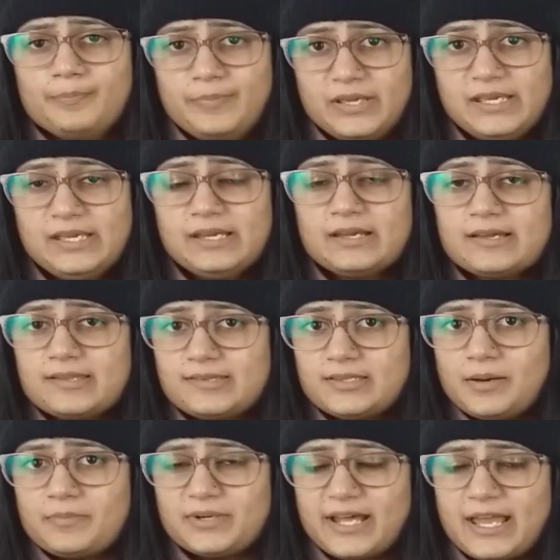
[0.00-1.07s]
B
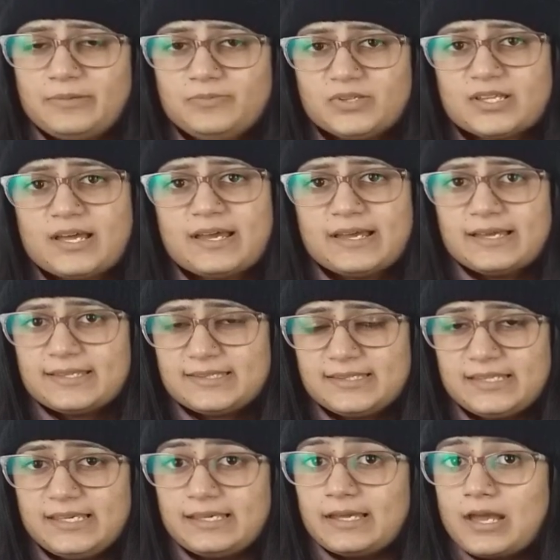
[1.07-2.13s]
sometimes,
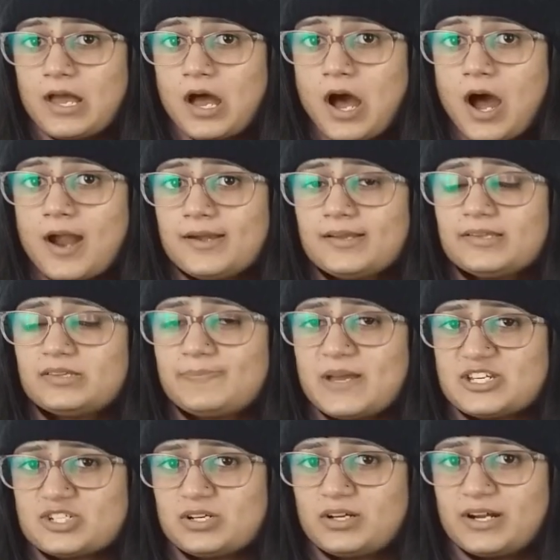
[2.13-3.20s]
C under
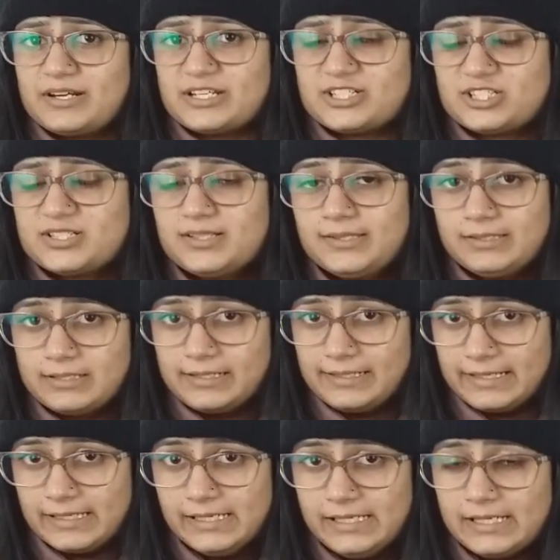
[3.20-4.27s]
special conditions,
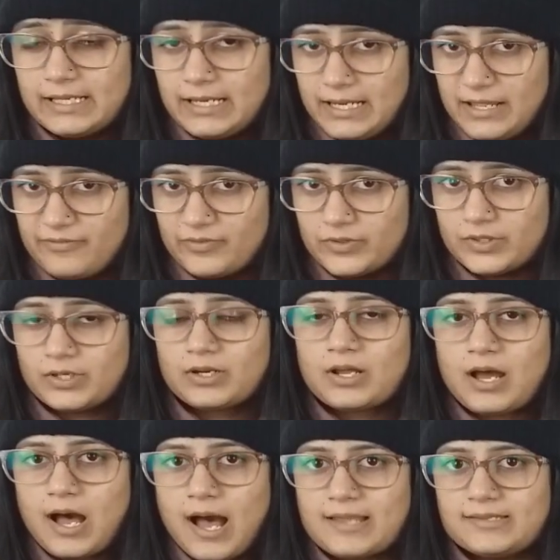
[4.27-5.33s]
D never.
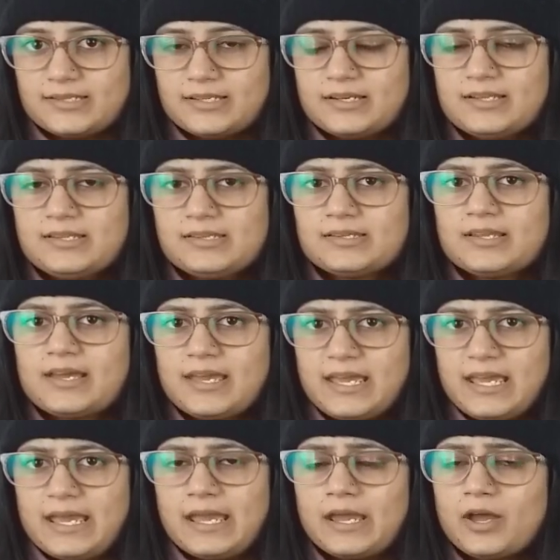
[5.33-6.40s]
Answer is
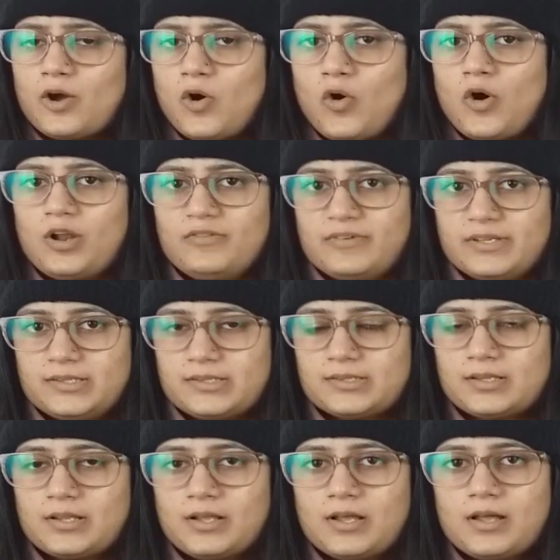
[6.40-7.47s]
A
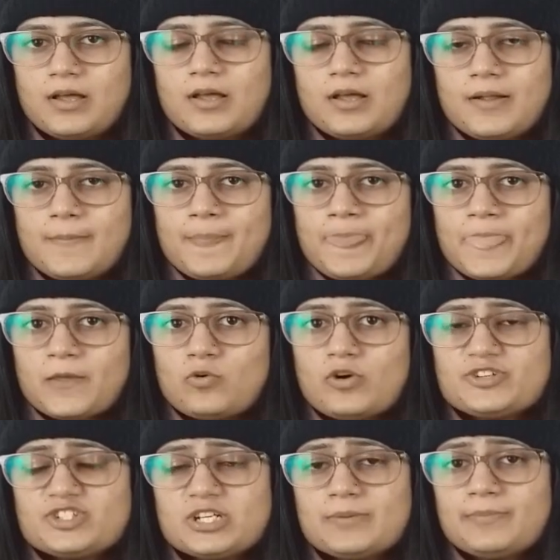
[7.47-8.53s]
always.
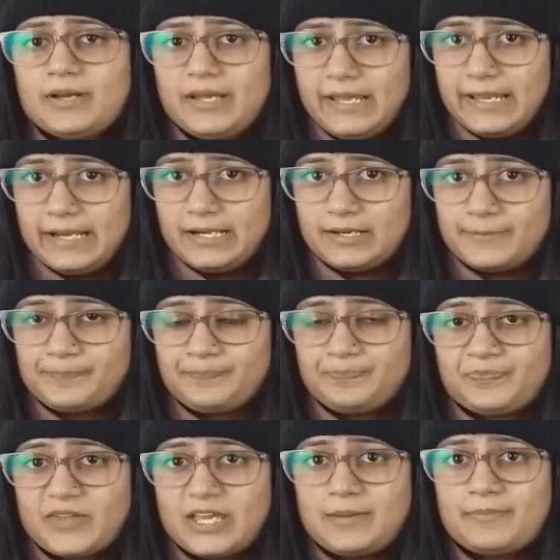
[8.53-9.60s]
Question number 8.
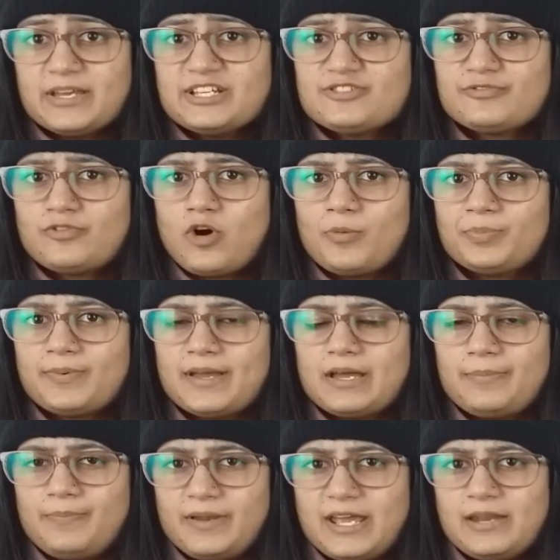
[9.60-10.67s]
Image formed by
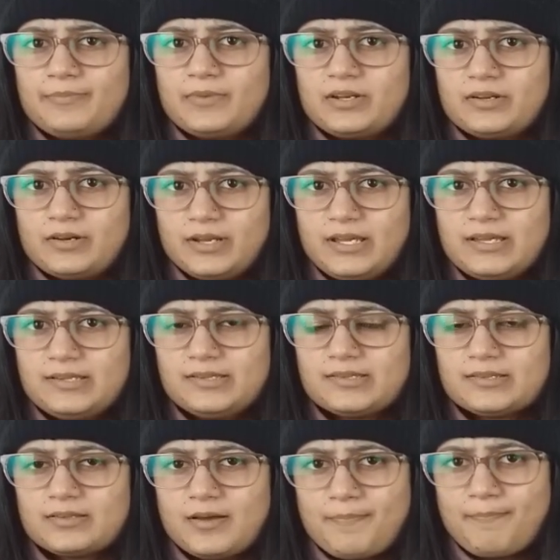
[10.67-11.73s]
a plane mirror
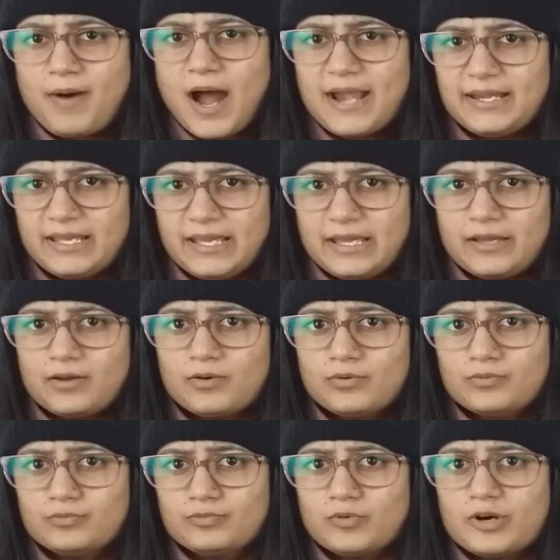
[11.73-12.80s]
is part A
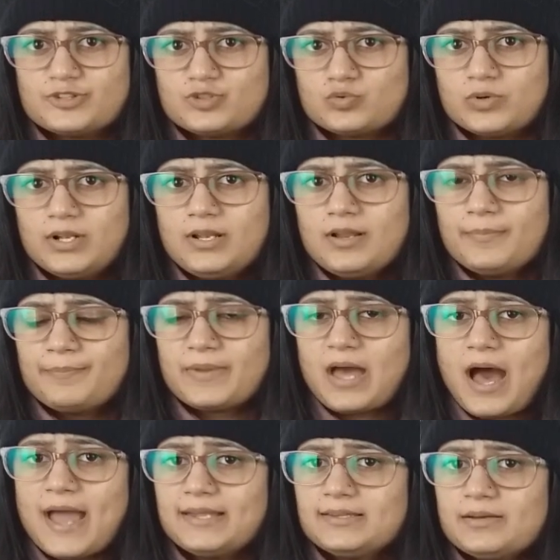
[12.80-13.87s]
virtual
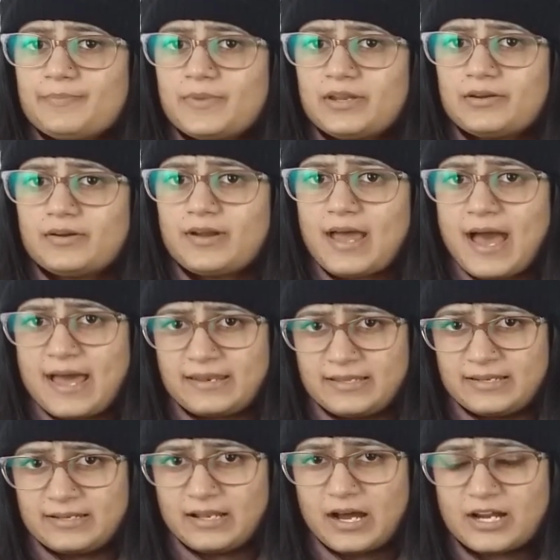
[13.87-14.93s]
behind the mirror and
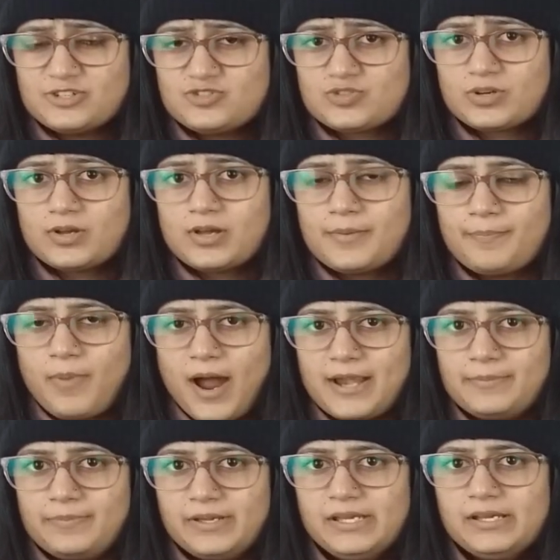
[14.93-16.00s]
enlarged.
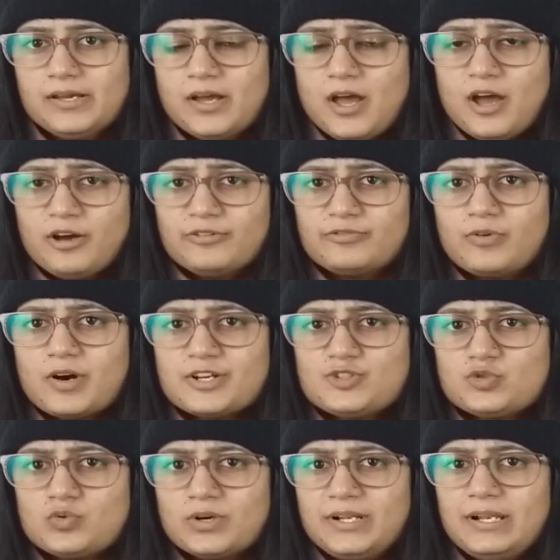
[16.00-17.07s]
Part B,
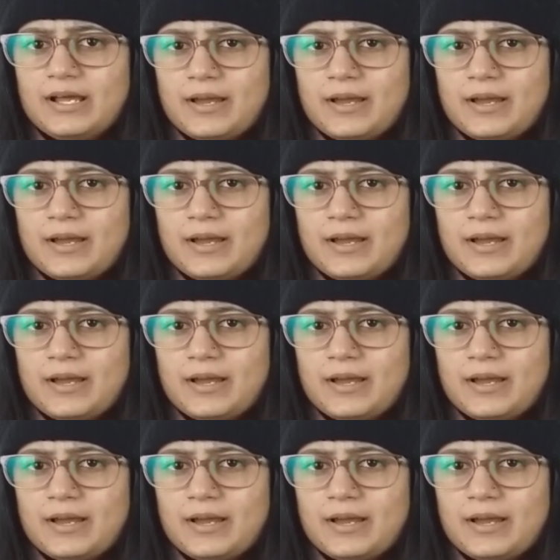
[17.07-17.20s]
virtual